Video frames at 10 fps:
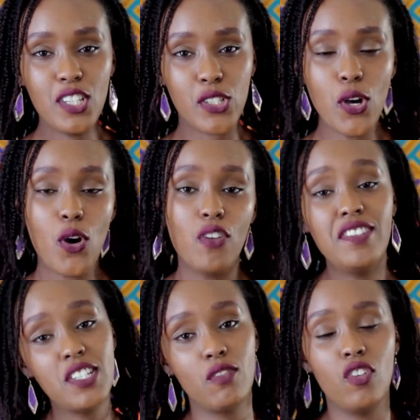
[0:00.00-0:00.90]
So
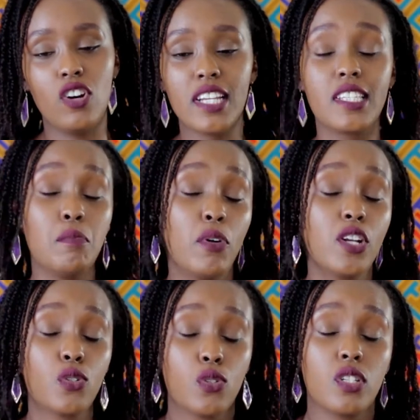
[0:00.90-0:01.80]
first of all, it's
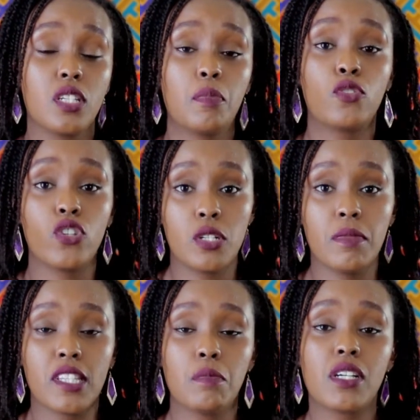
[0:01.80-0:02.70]
important to do deep
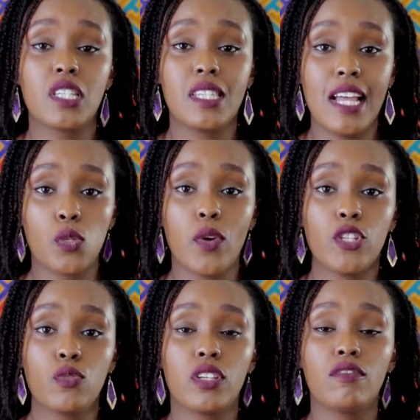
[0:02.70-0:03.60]
treatments because that's when
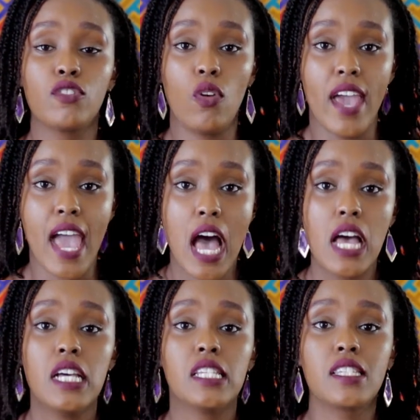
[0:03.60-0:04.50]
you give your hair
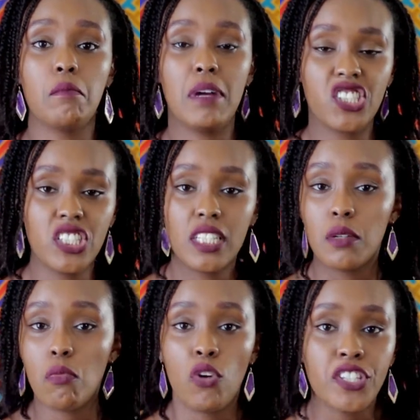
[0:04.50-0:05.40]
some much
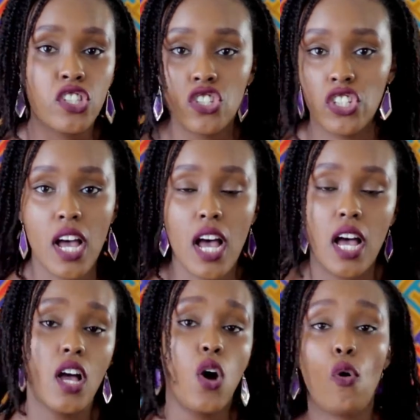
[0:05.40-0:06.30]
needed
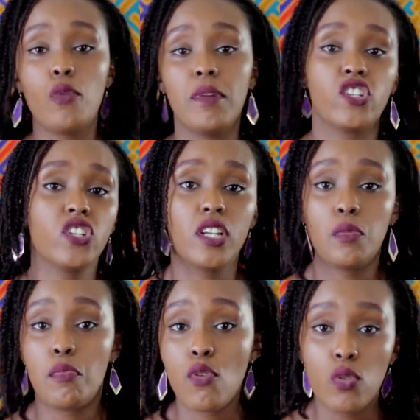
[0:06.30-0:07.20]
moisture or much
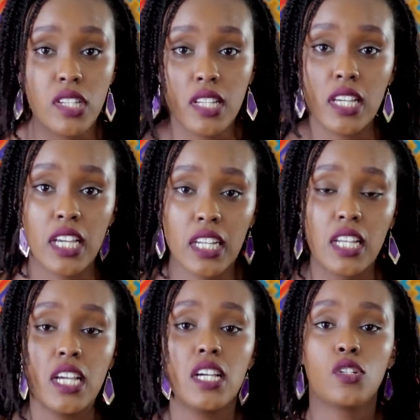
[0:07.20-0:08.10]
needed protein
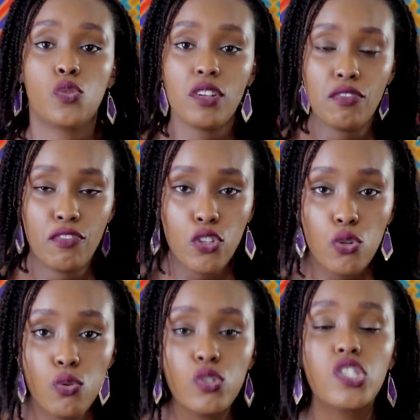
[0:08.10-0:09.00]
to
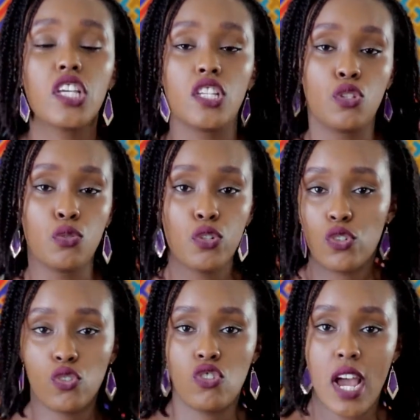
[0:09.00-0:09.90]
infuse into your
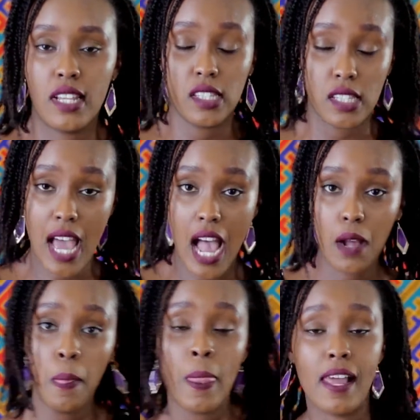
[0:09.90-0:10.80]
strands, yeah?
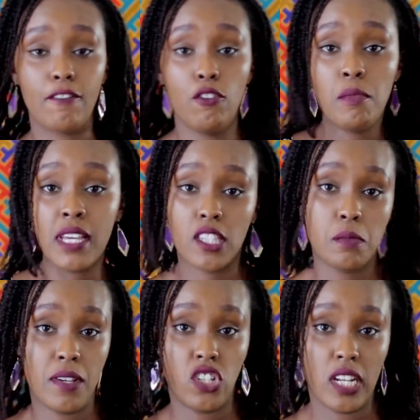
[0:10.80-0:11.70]
Like for me
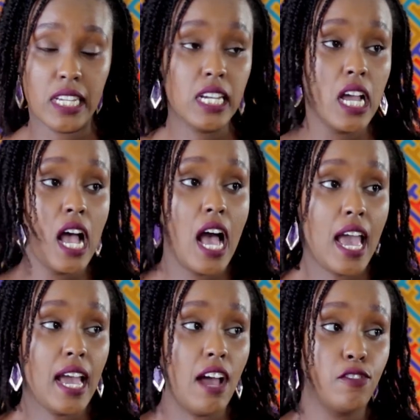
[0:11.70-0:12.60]
especially,
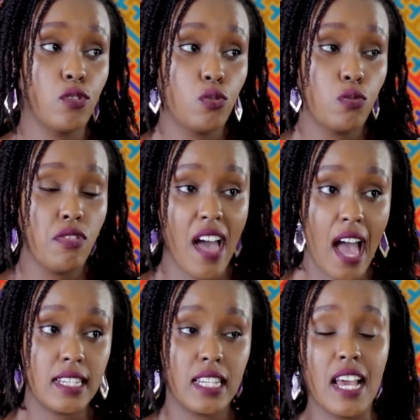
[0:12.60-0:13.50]
I have to do
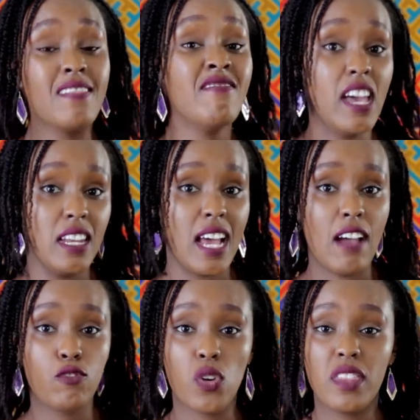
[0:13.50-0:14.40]
that, and then I
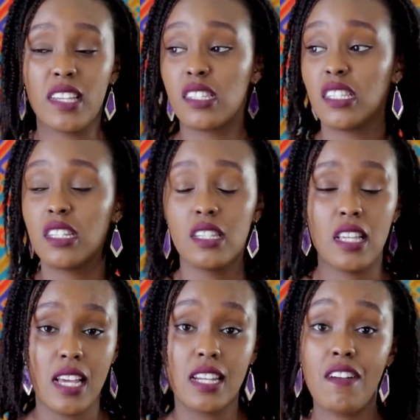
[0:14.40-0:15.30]
have to either sit in
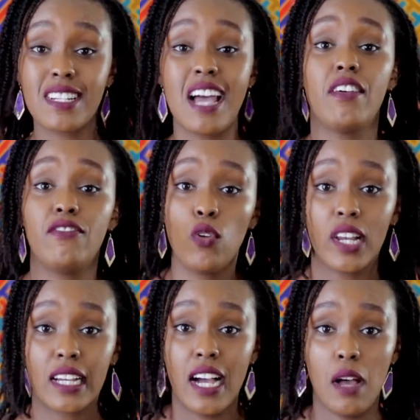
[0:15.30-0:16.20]
the sun. In fact, I have a
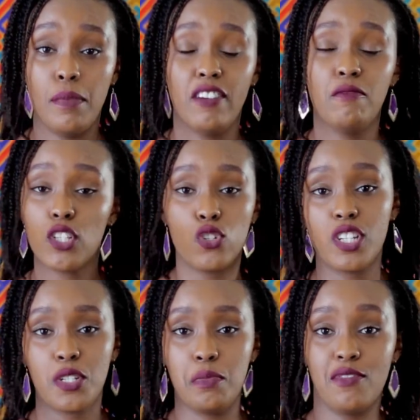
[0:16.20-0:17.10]
foil cap. I've mentioned
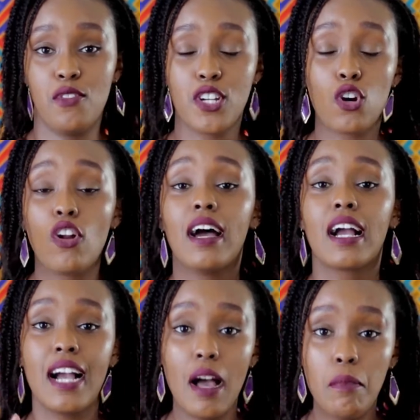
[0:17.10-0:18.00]
it before.
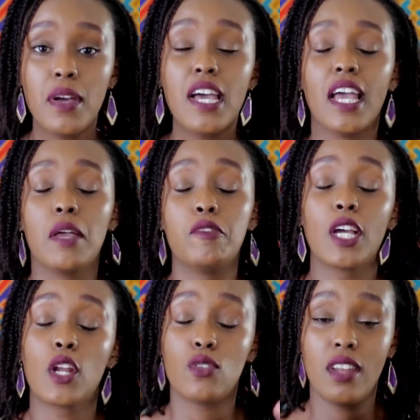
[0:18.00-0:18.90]
Nikona cap,
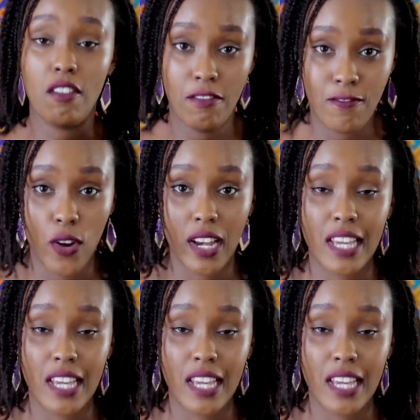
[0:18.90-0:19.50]
imetengenezwa na foil.